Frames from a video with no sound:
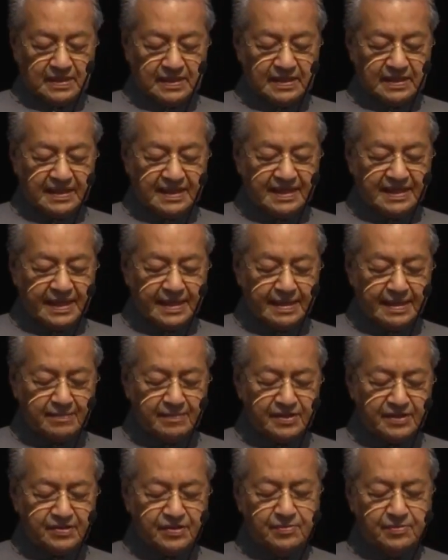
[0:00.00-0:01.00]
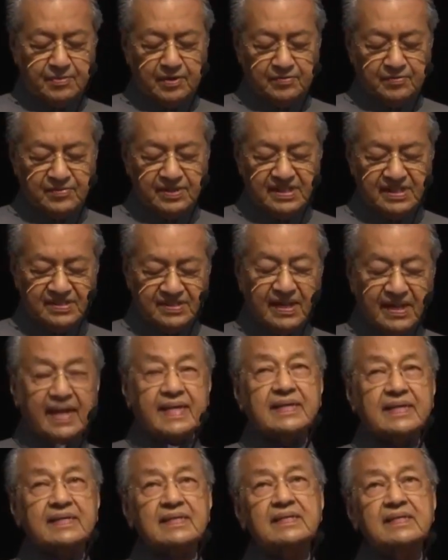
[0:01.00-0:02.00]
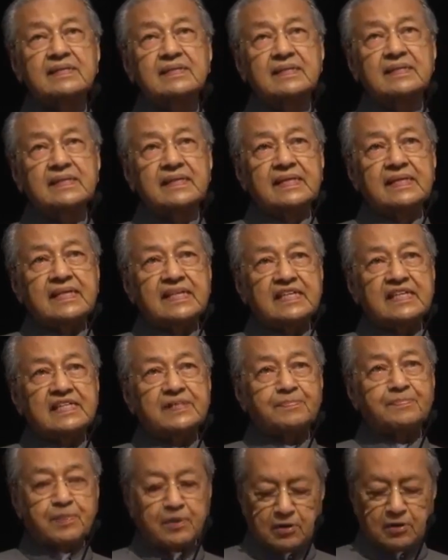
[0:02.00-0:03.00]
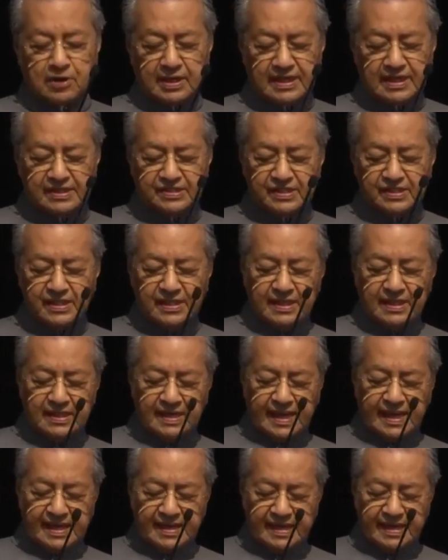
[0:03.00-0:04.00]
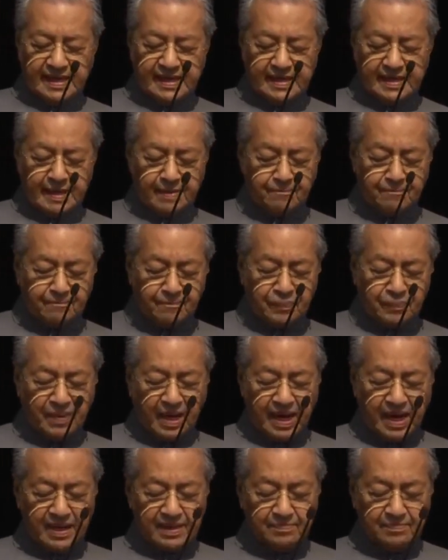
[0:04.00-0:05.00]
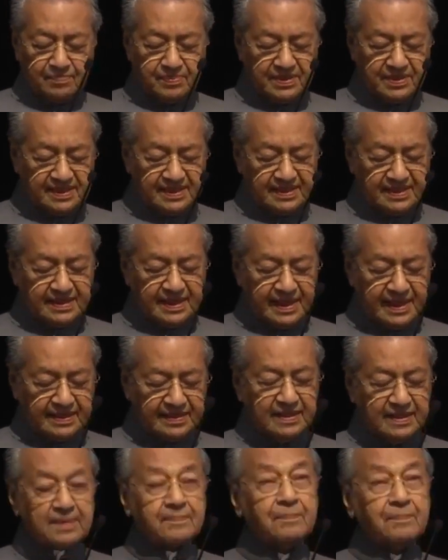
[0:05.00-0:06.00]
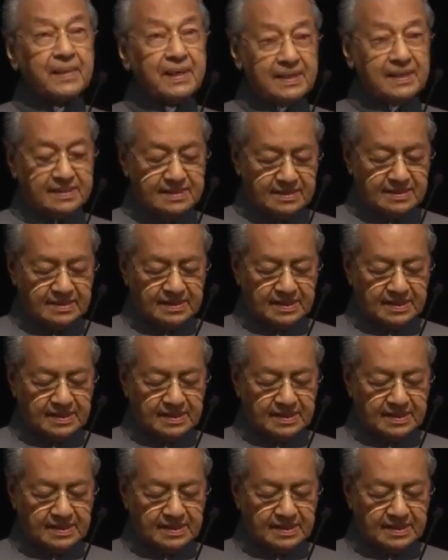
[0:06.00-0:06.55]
The dynamism of this cycle is progressing at an unprecedented pace,